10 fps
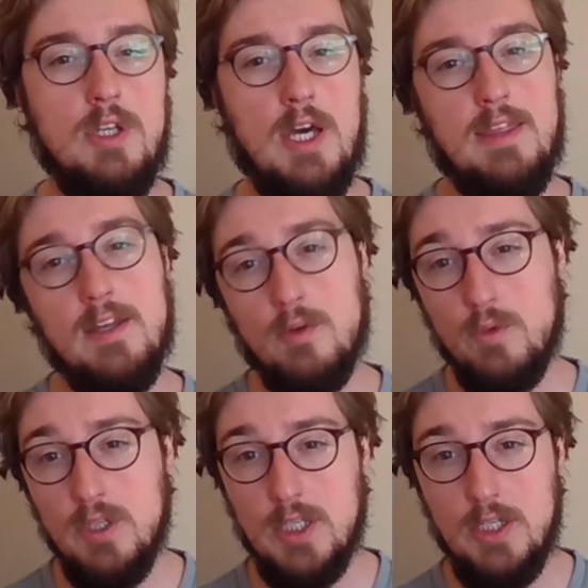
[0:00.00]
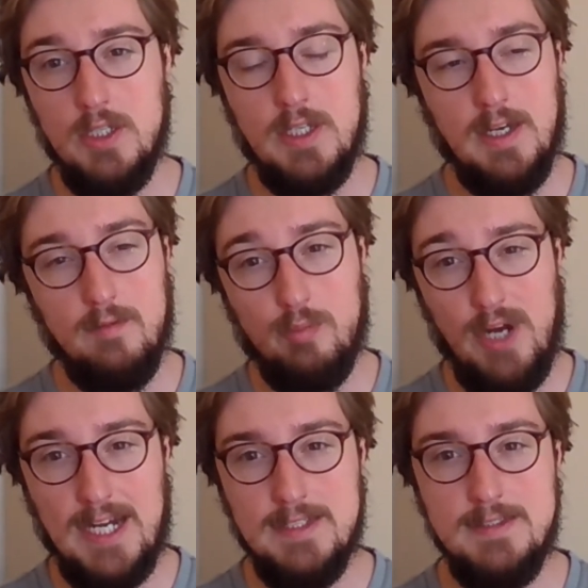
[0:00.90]
I think a really good kind of
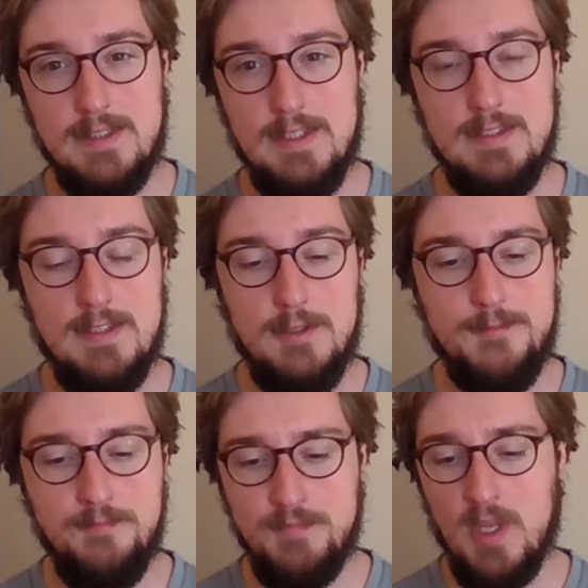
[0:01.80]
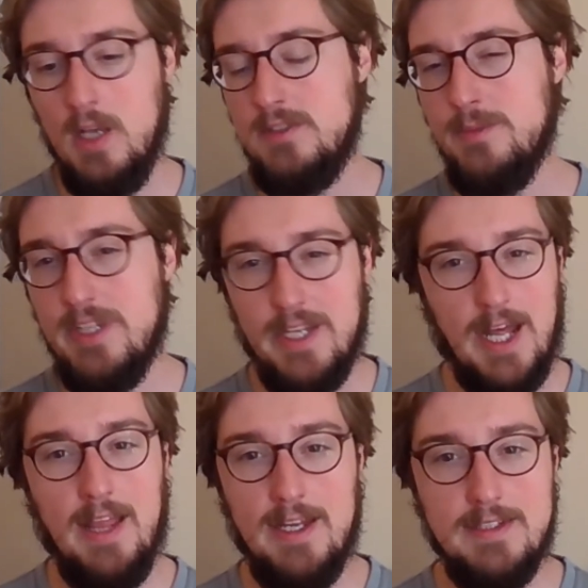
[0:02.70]
practice thing to do, something that
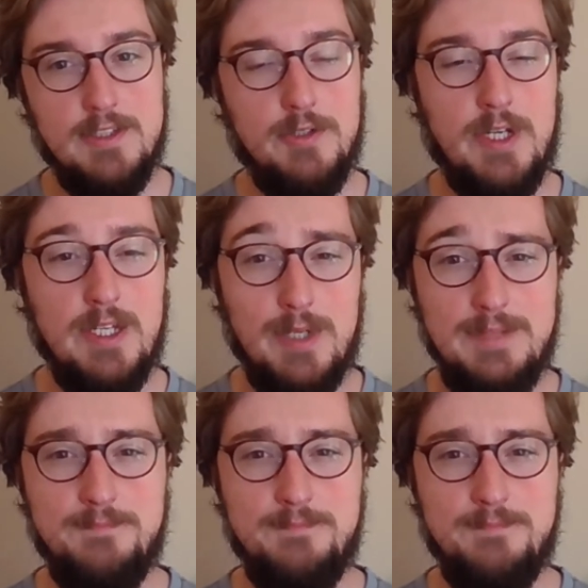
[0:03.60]
I like to do anyway,